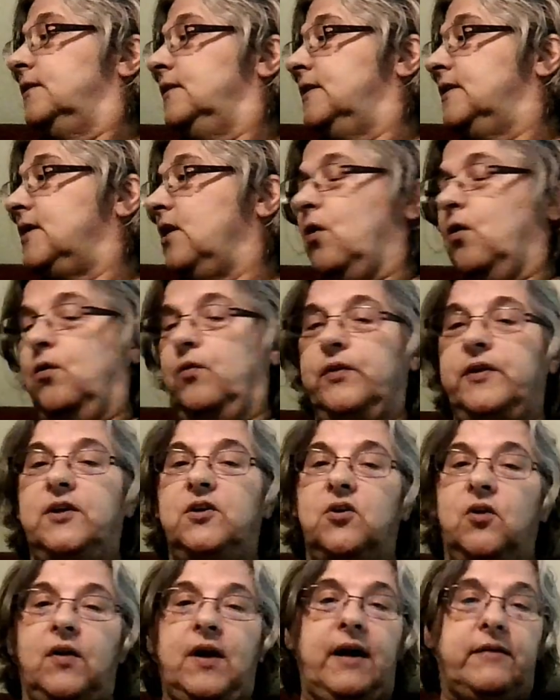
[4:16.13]
So you
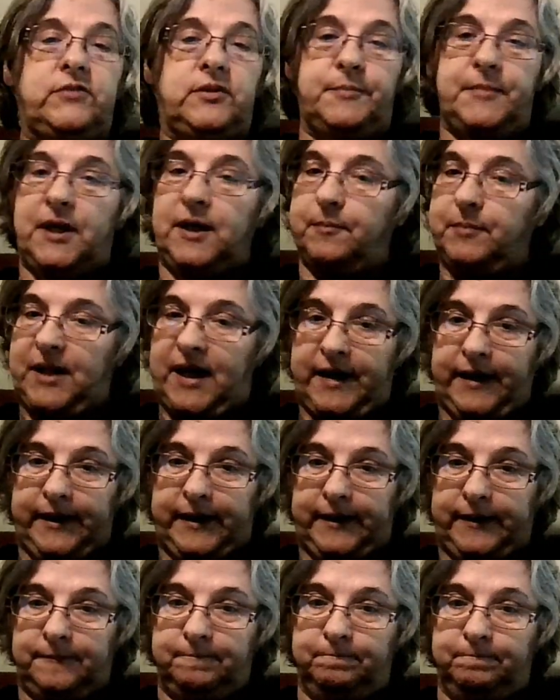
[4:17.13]
don't have to make a
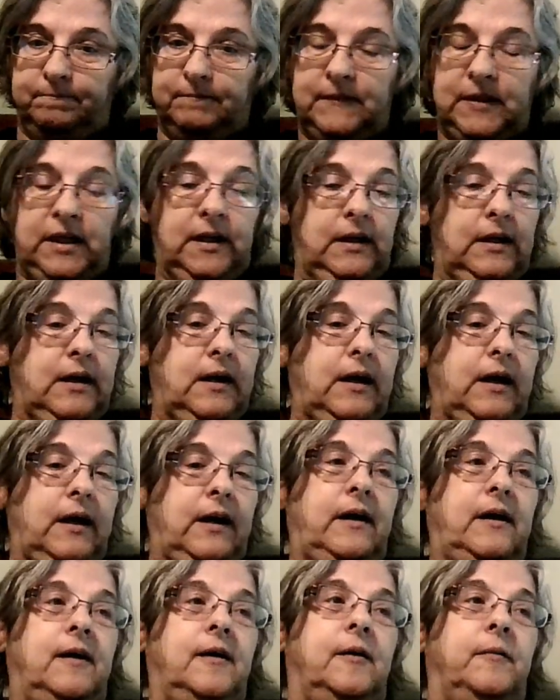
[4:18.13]
blanket.
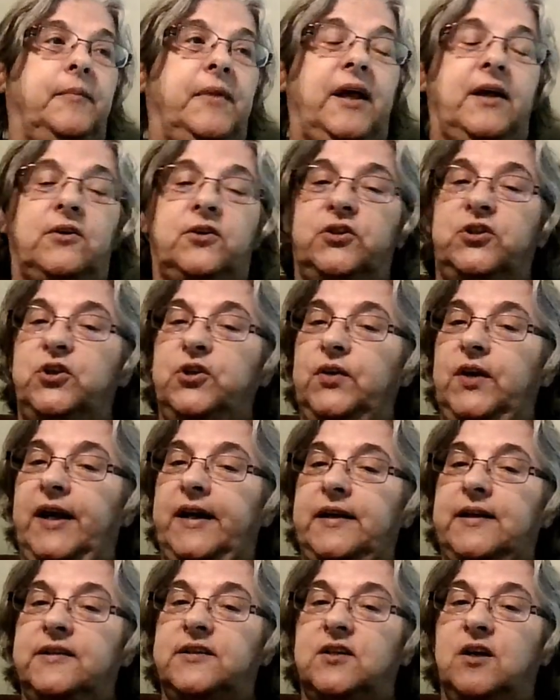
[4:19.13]
Um, the other two
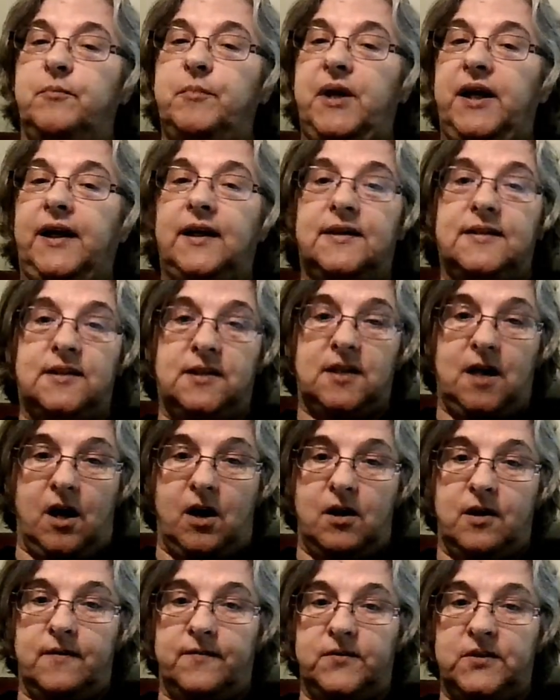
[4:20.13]
ladies are making
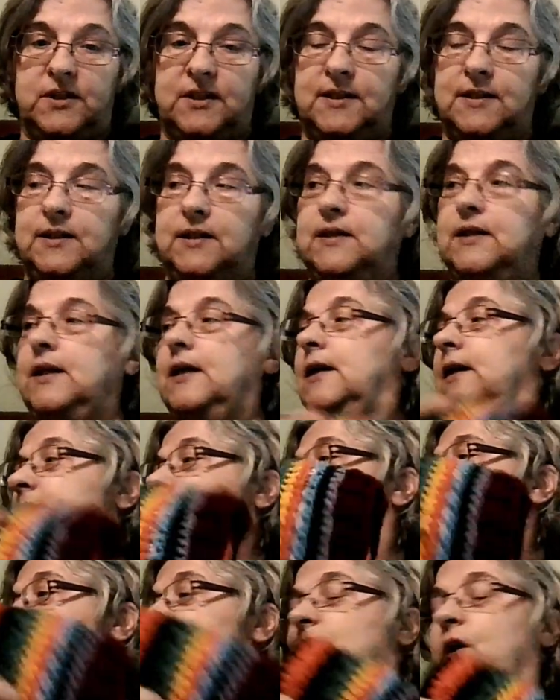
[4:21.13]
scarves.
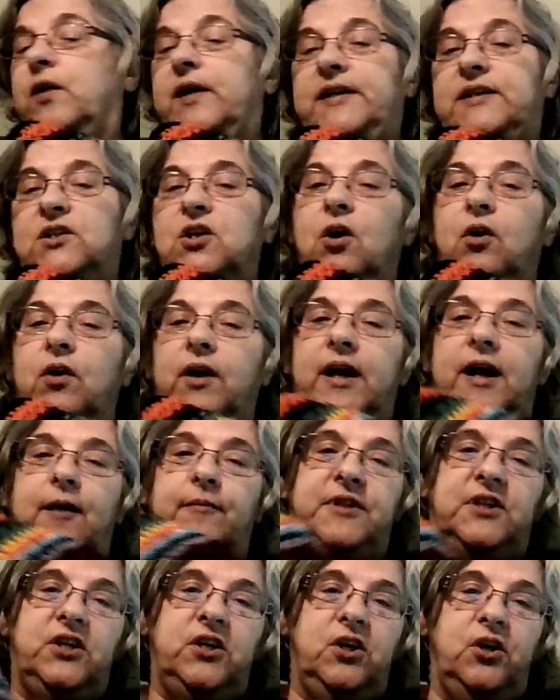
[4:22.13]
So it's totally up
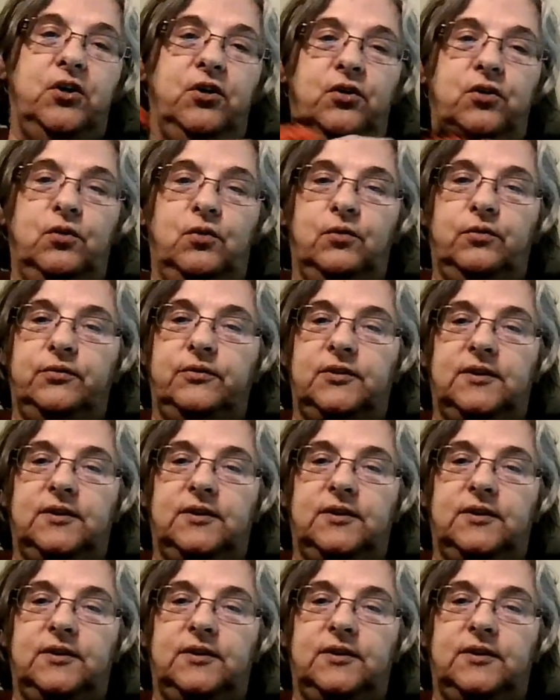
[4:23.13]
to you.